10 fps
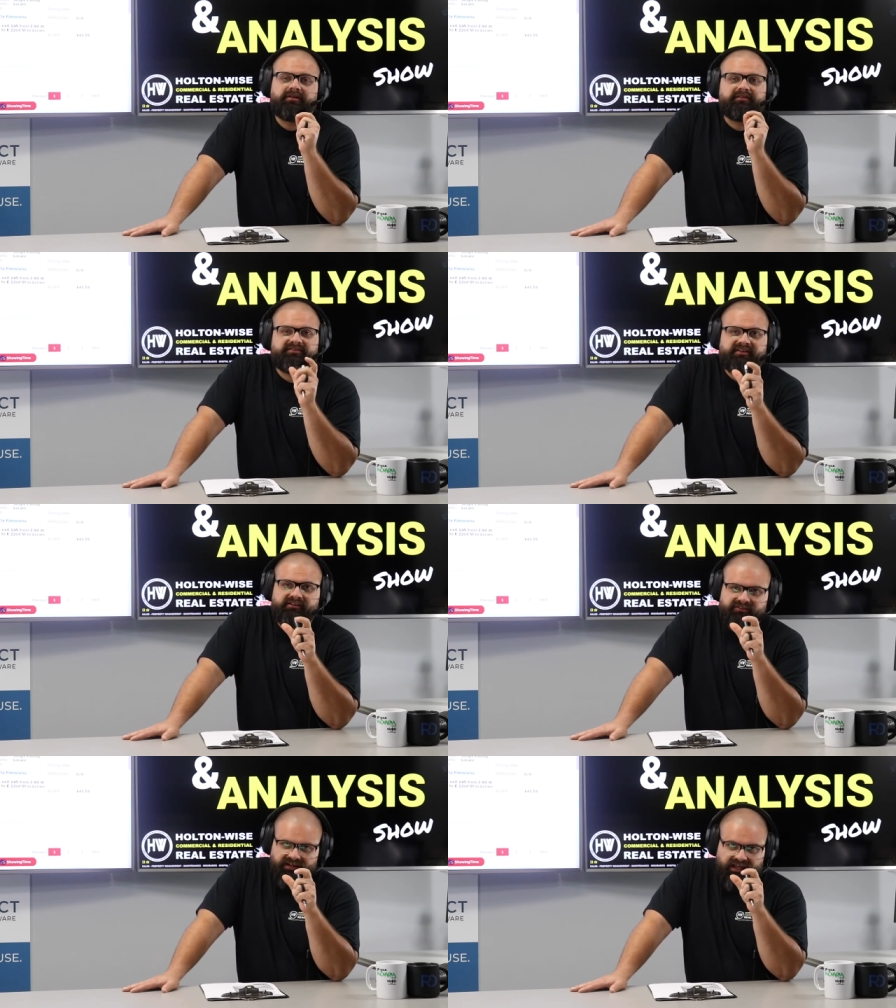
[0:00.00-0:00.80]
the
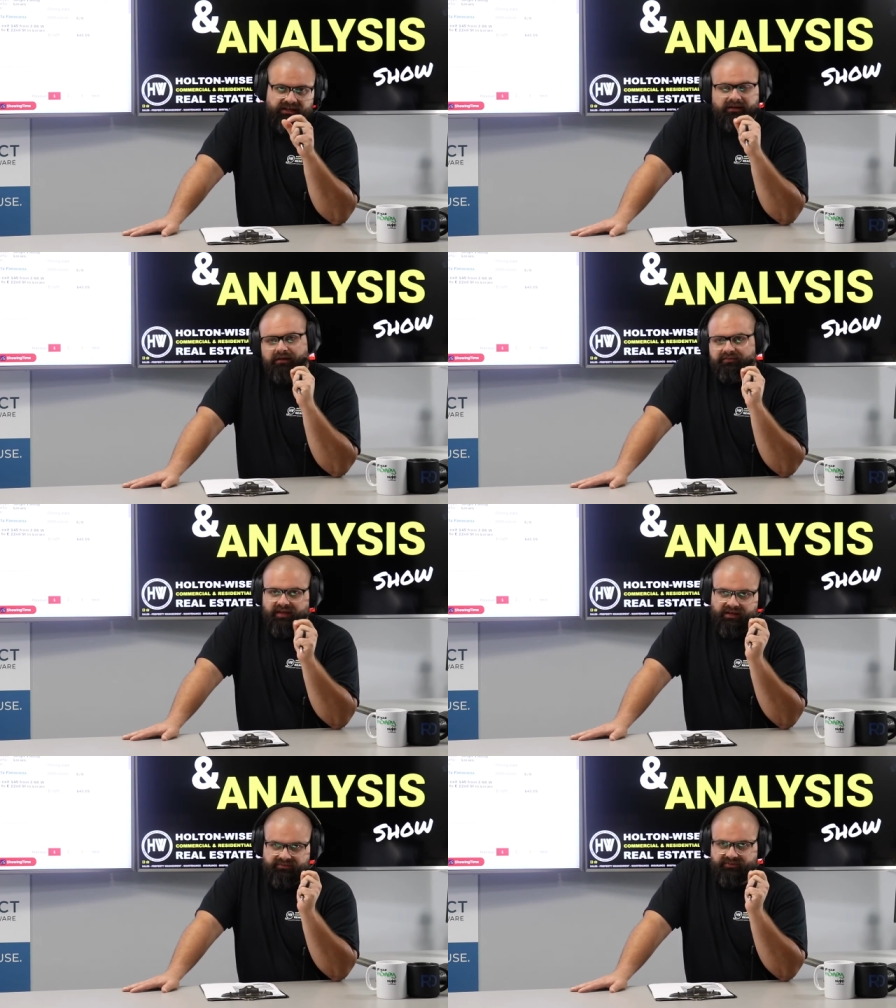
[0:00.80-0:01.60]
Section 8
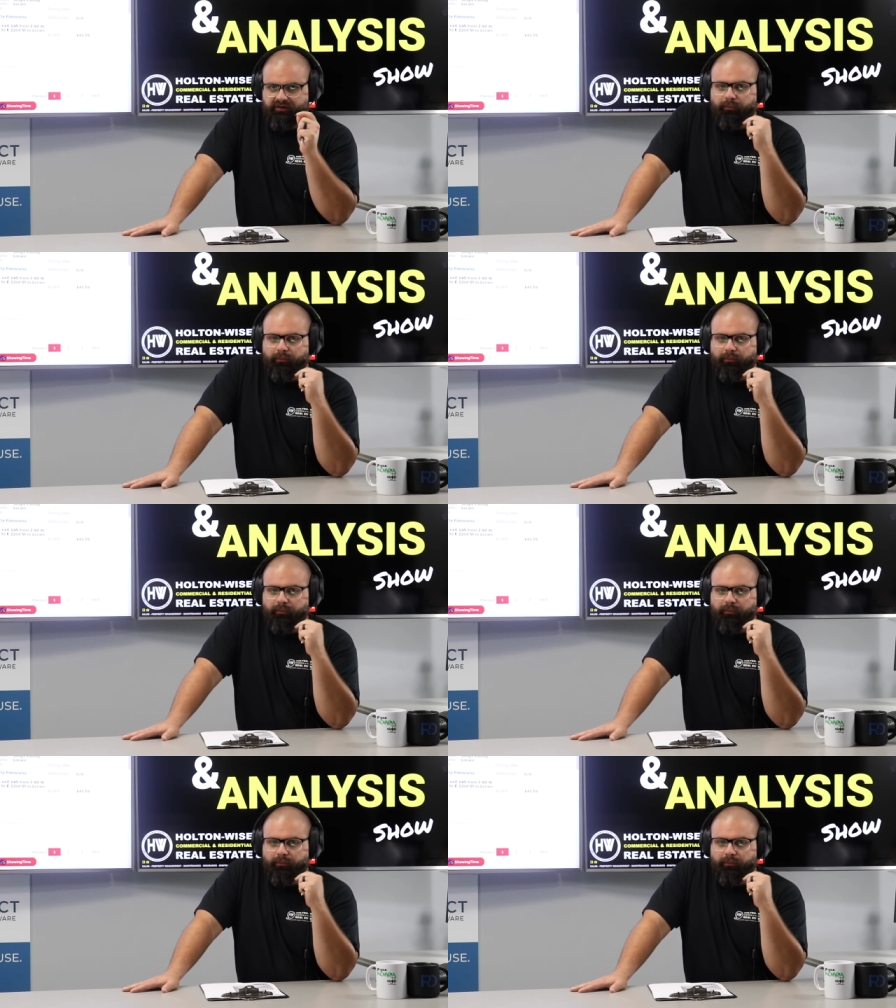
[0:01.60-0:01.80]
tenants in there,